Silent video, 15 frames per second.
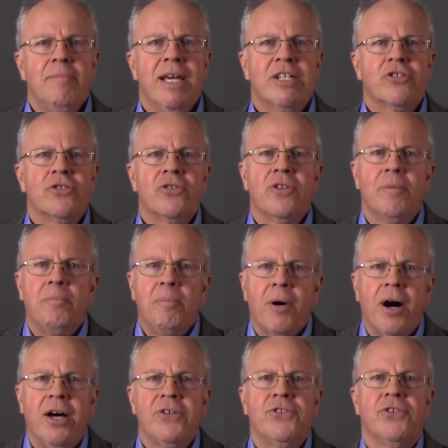Make sure the
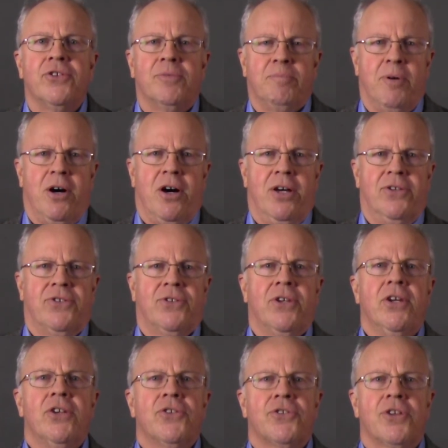boss's boss
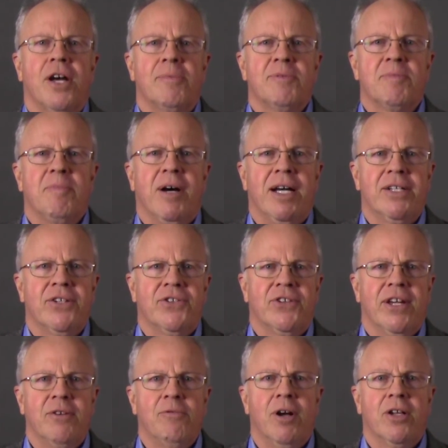stops by to
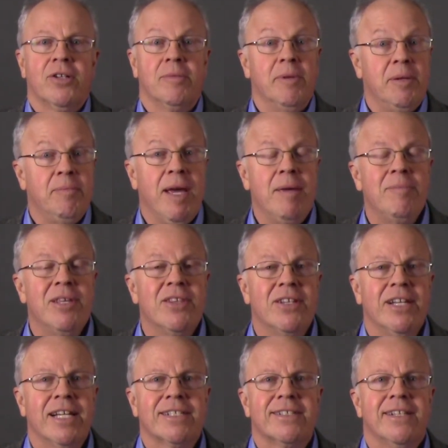say welcome and maybe the
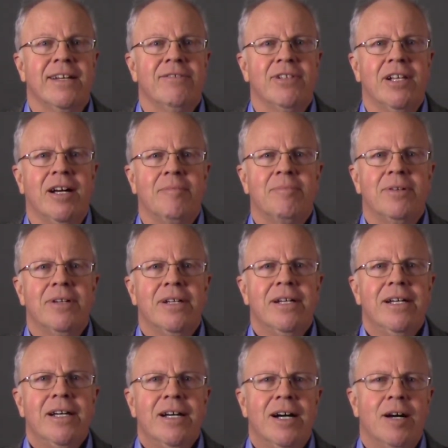next level up.
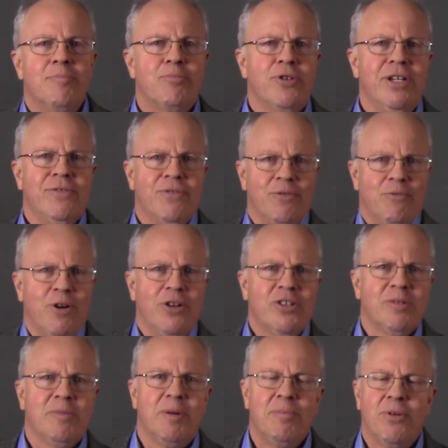A brief
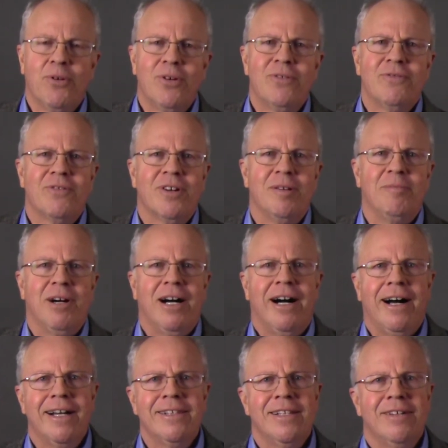welcome aboard from a
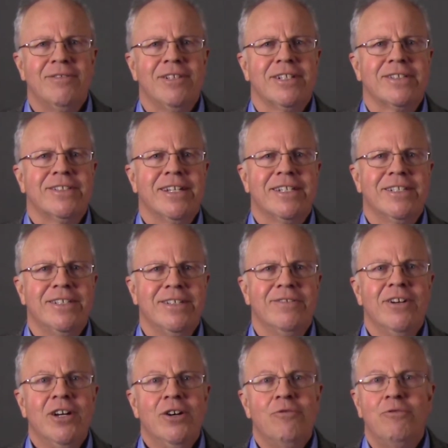high-level executive
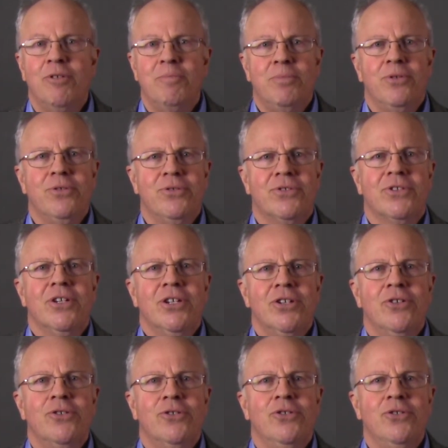will boost
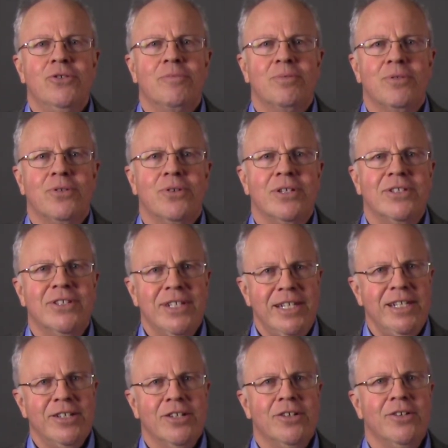your new employee's
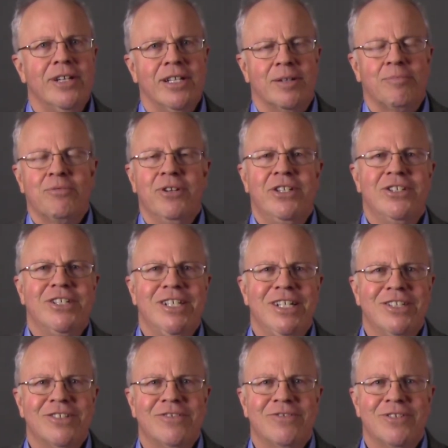ego and
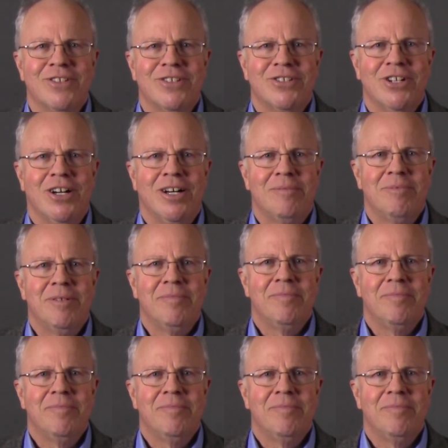appreciation for the job.